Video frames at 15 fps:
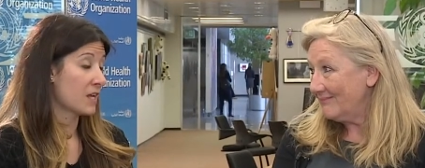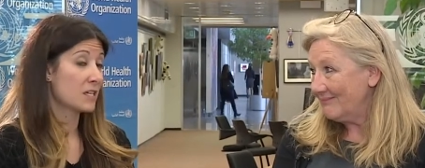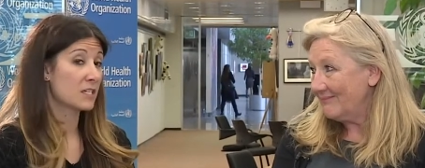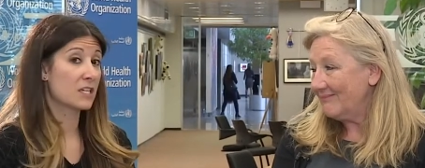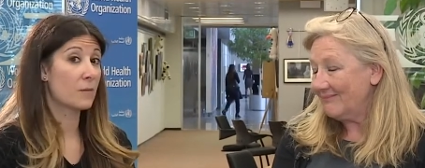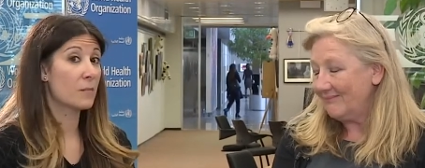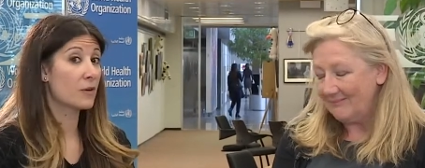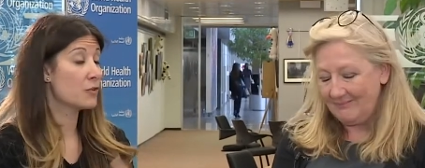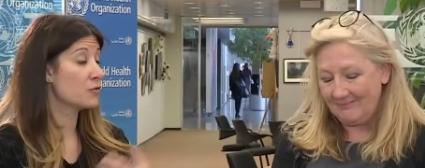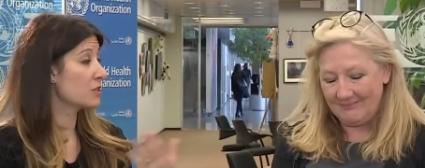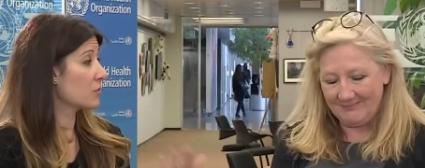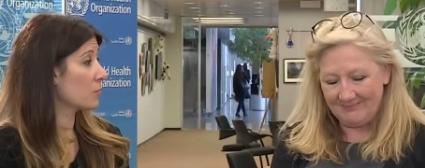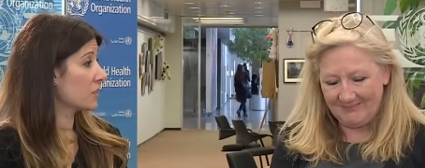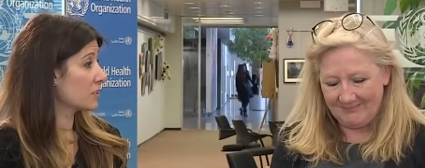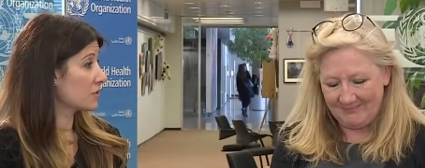Speaker 1: Some are
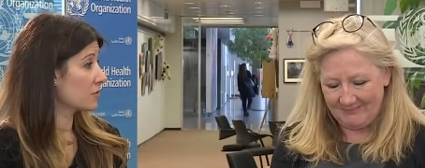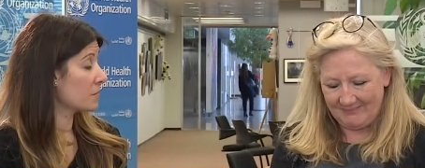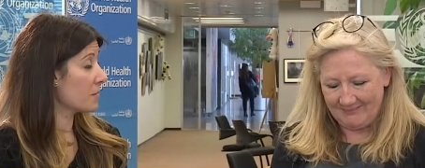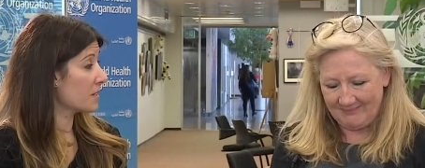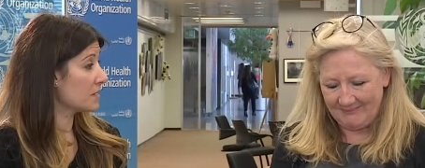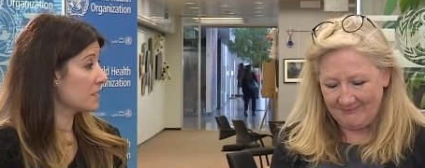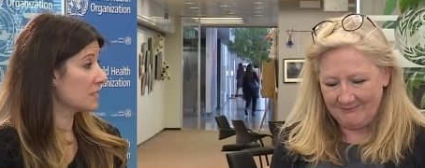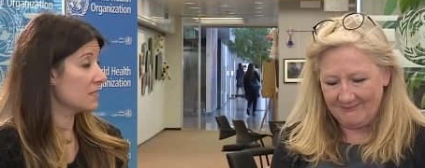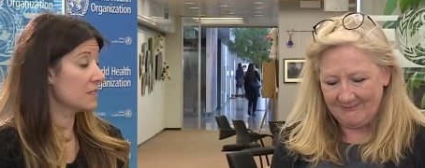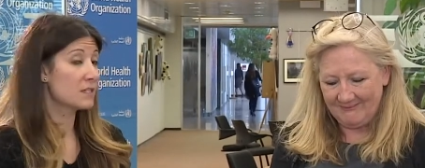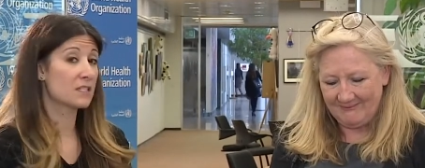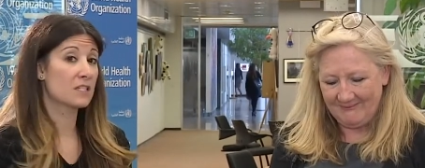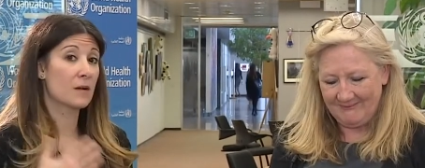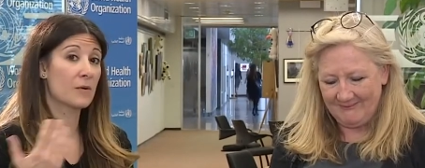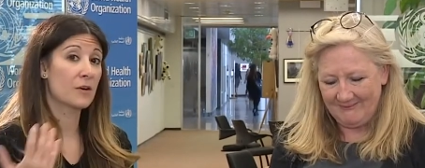using Western medicine and
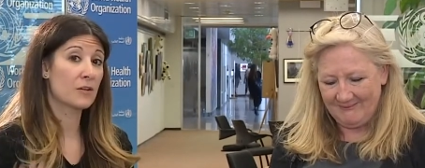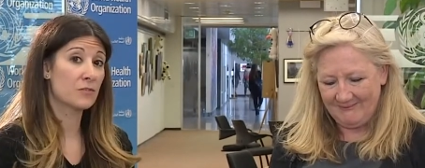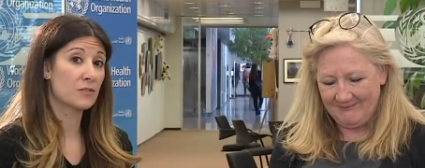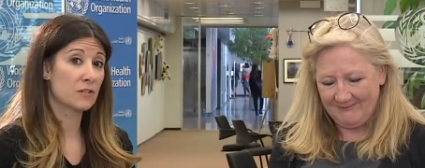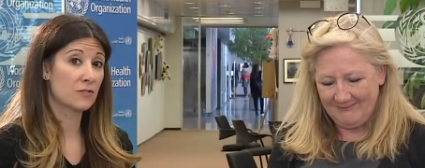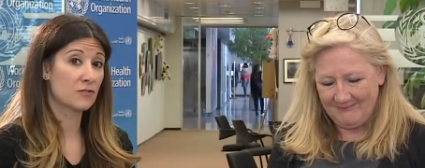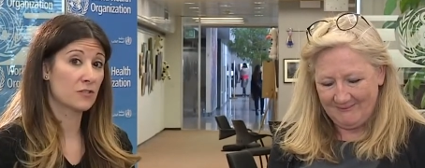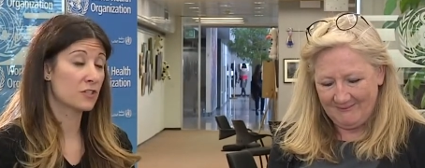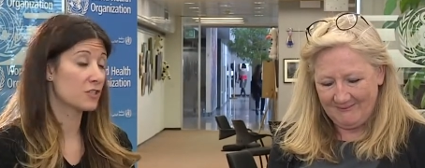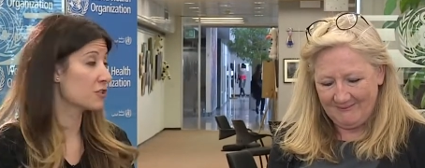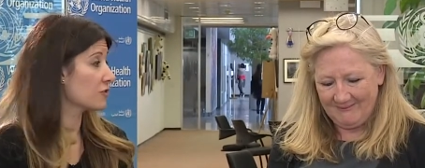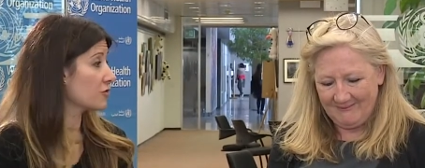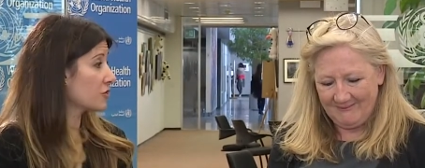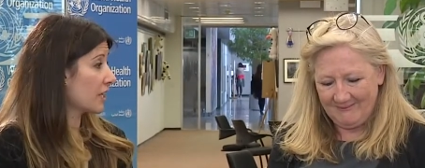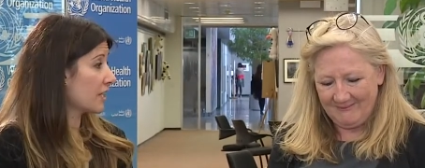some are using
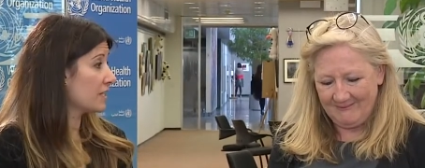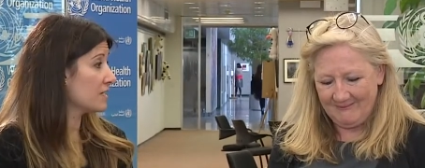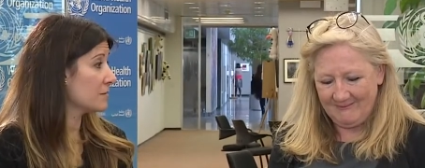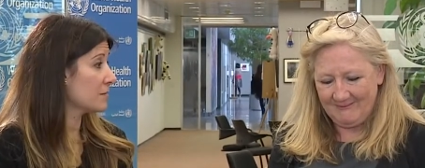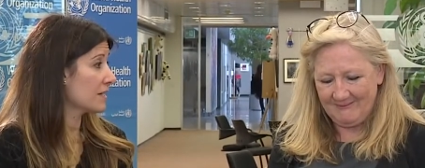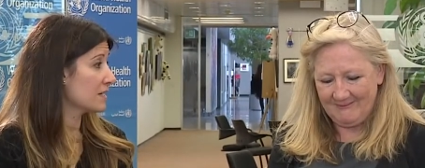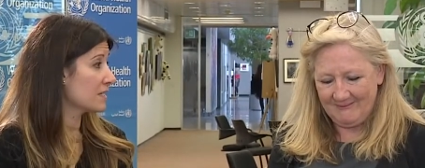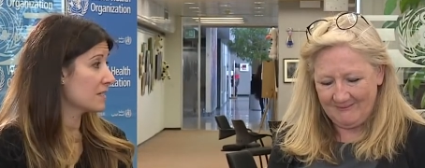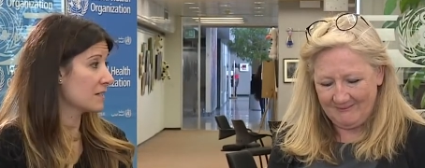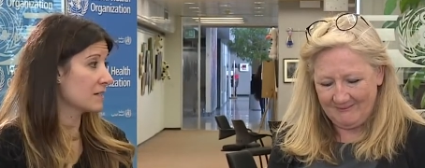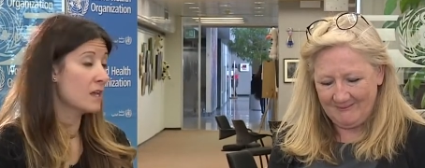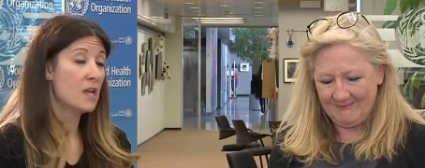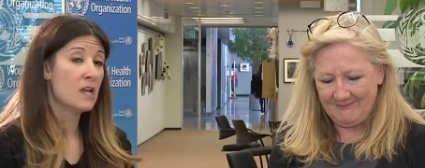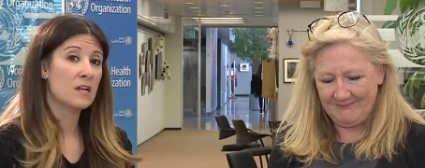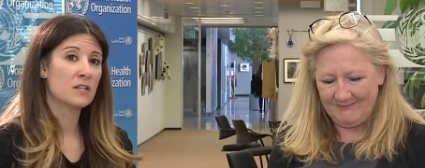traditional Chinese medicine.
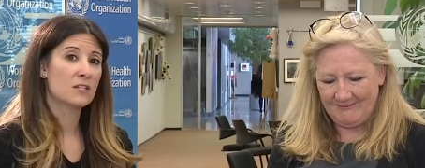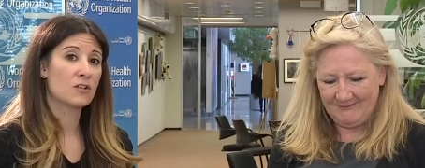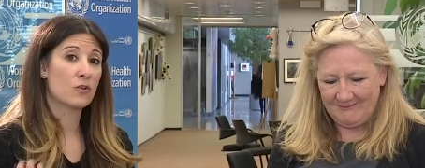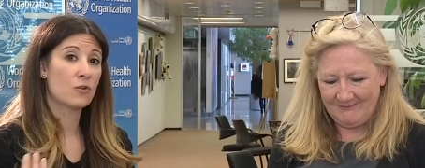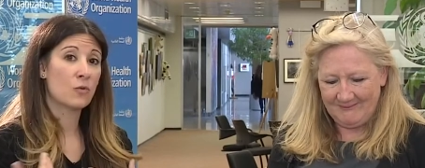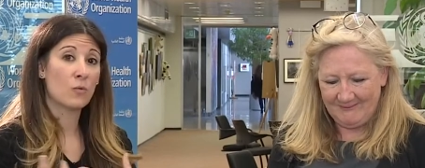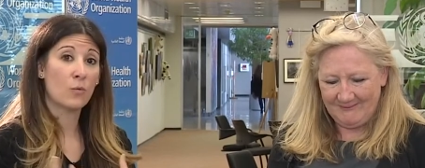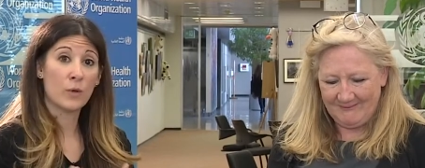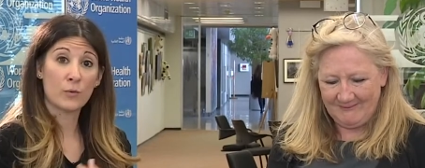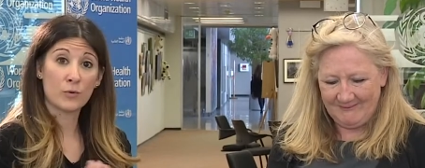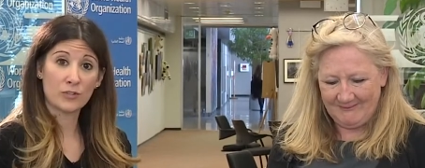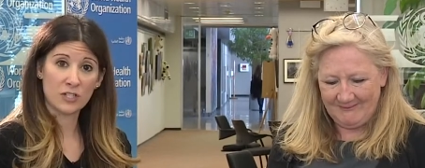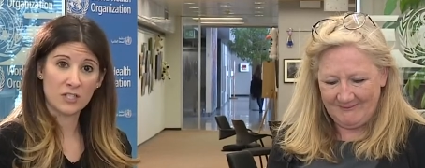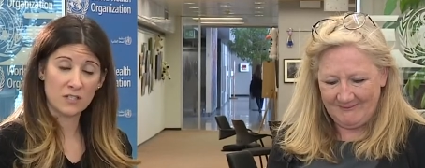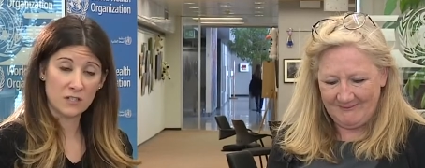So we were
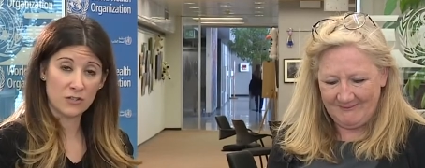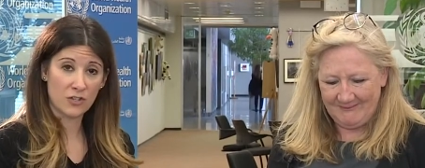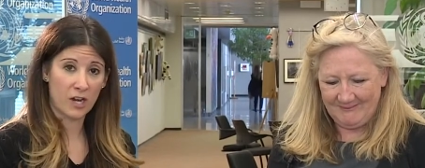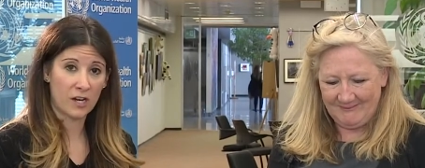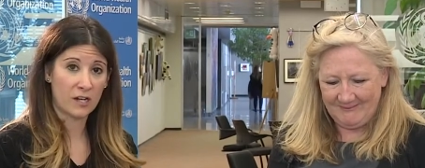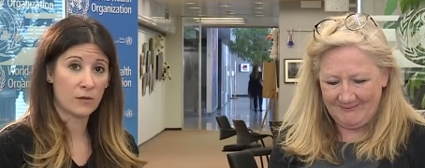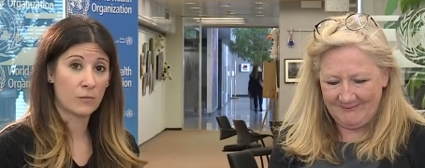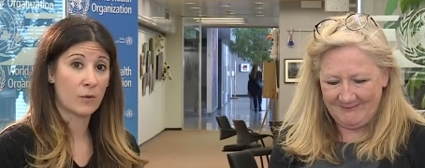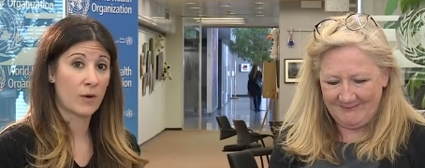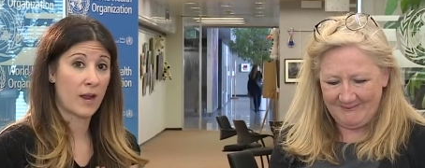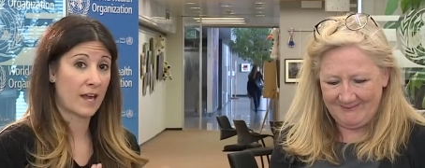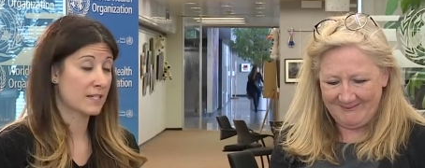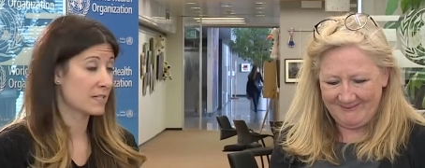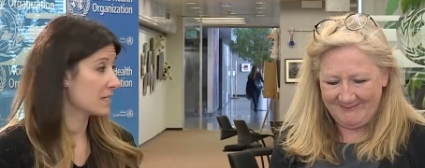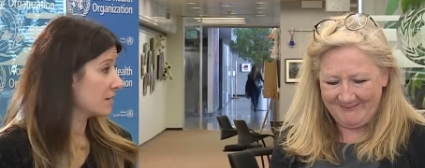just in China and we were
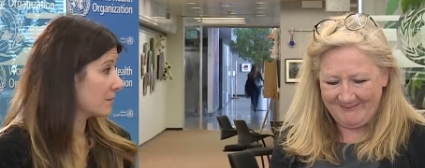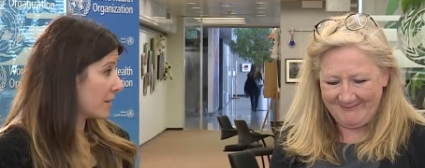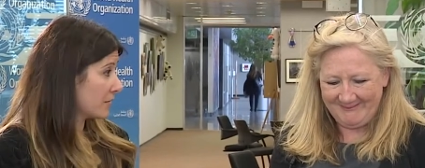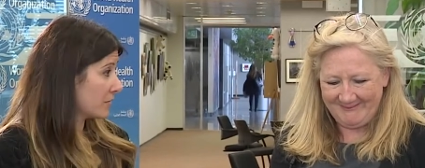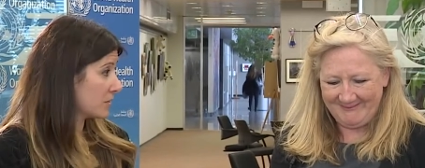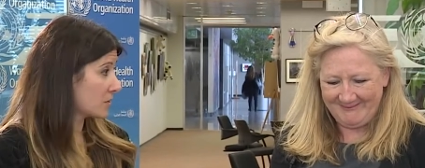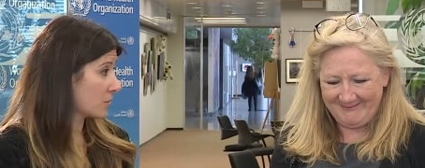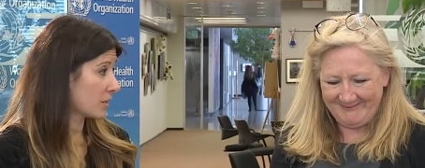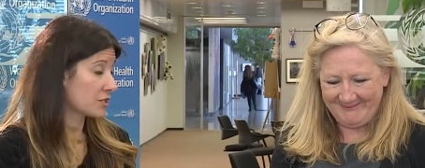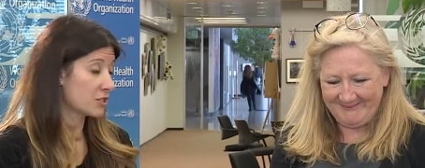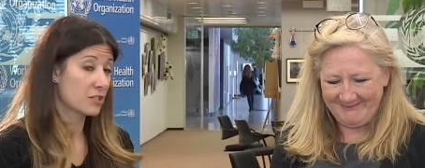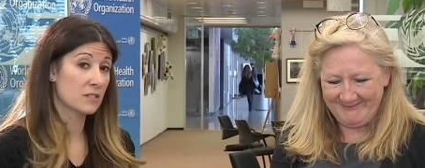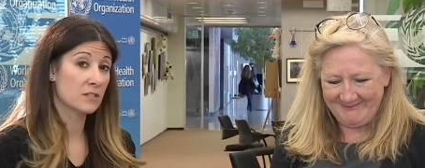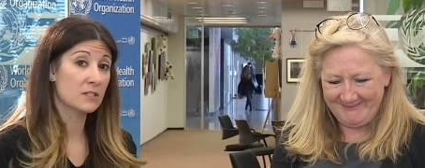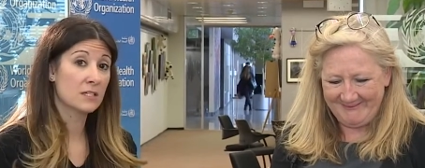asking about these
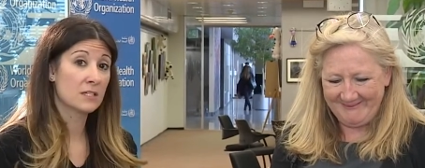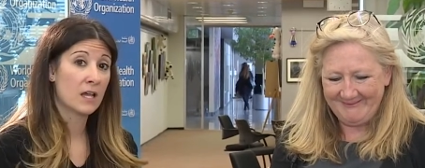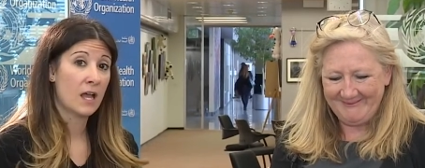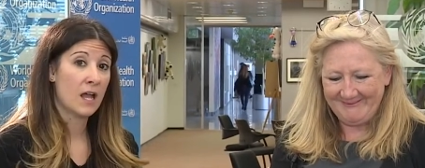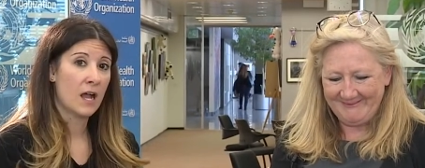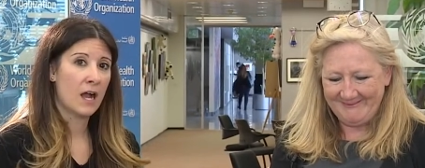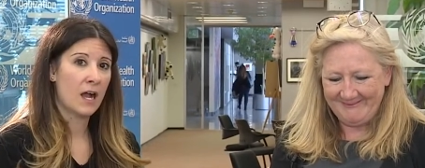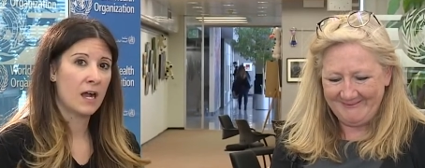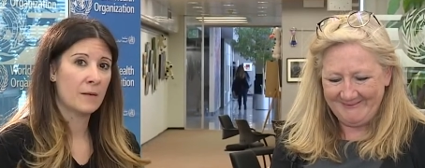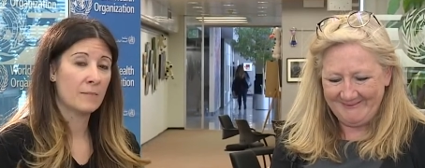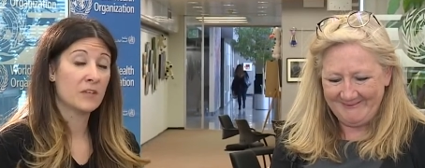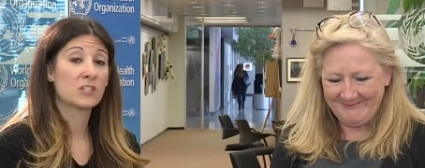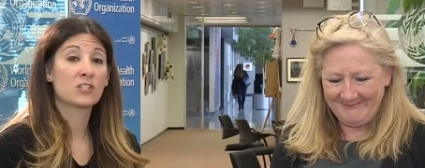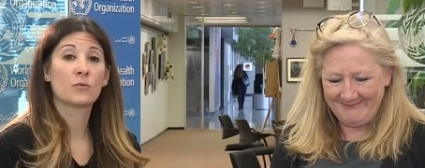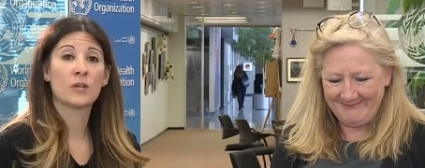questions. Um,
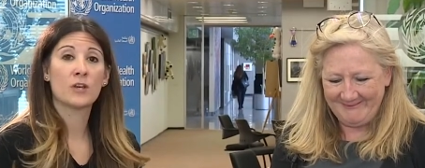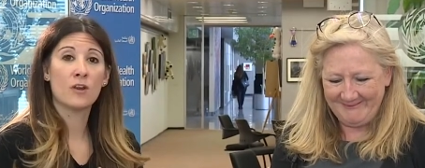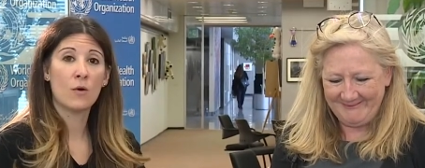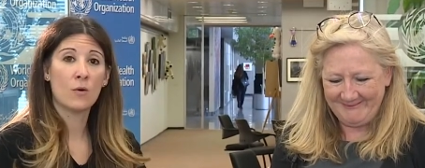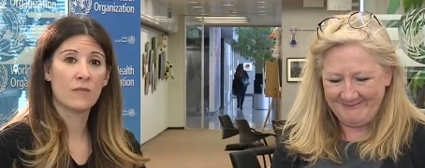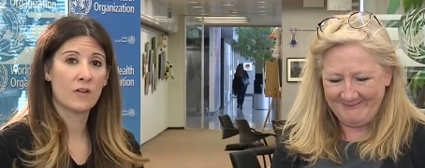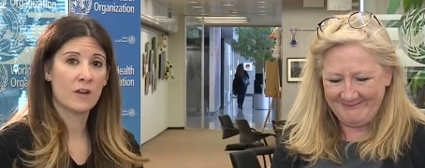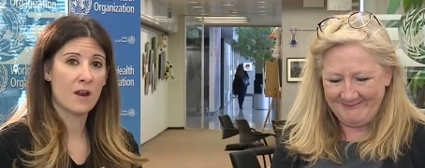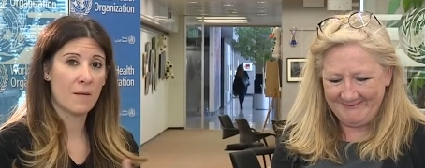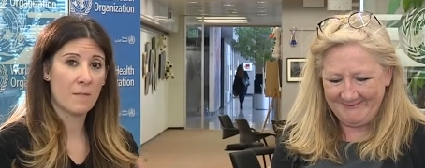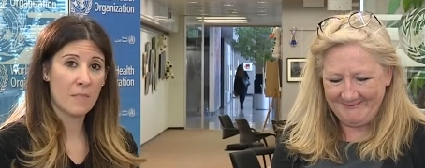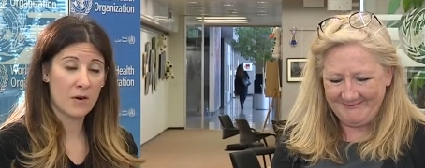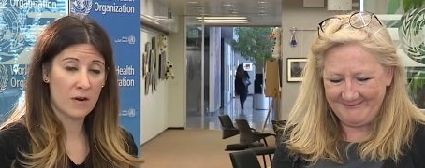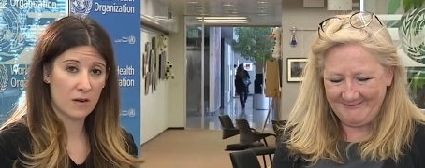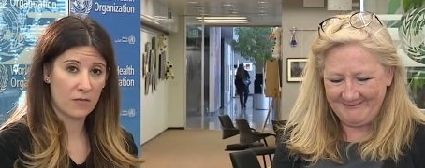and so we know of a number